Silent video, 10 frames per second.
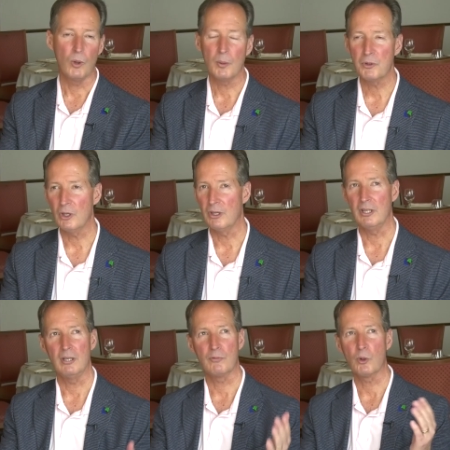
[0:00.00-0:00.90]
Well, I'm good.
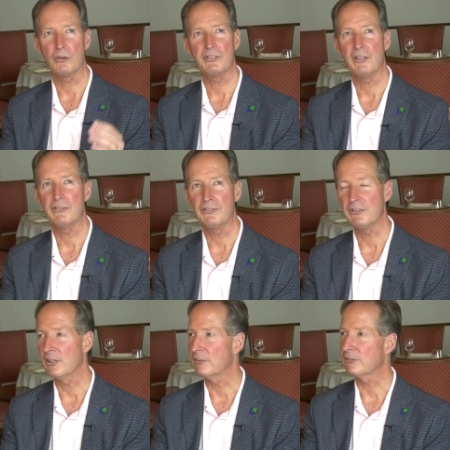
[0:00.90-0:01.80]
And of course, as the
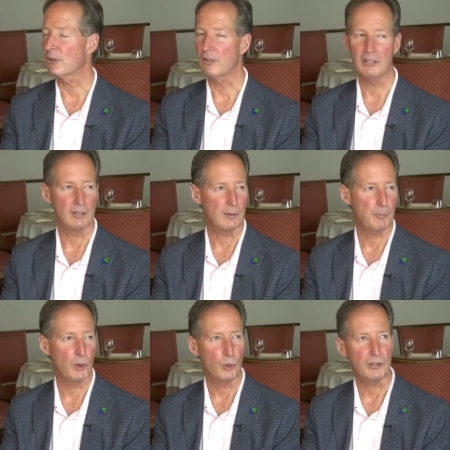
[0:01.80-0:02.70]
sun is starting to
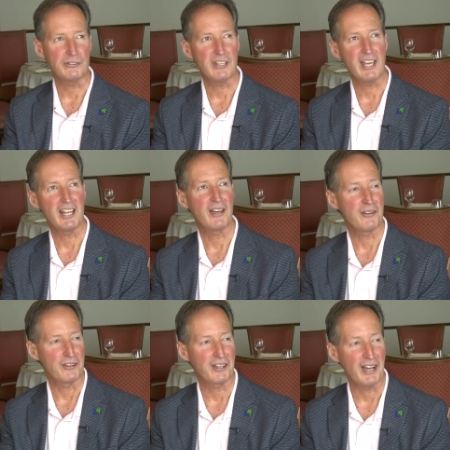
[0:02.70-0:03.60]
poke its head out
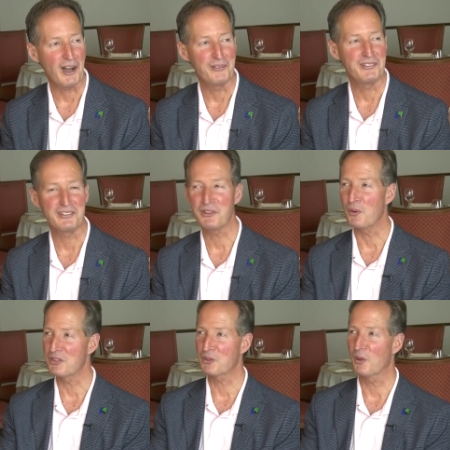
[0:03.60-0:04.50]
of the clouds, it's
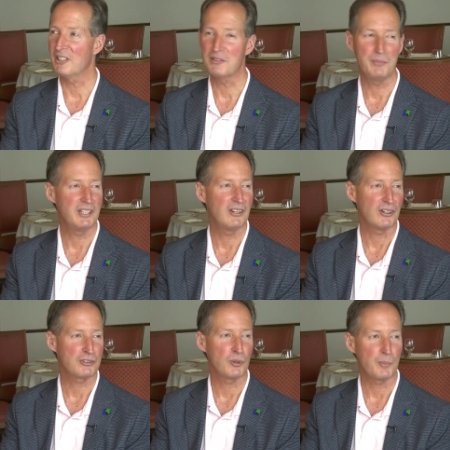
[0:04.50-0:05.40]
always great to be
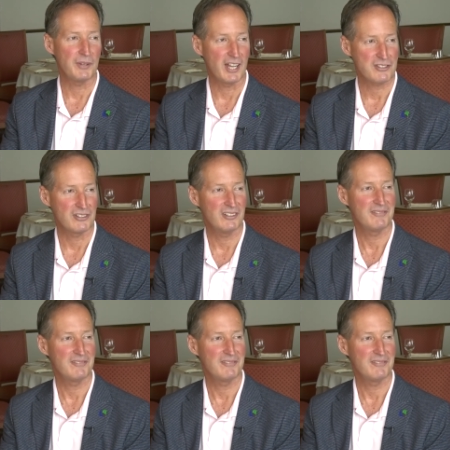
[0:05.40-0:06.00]
here at Trump National.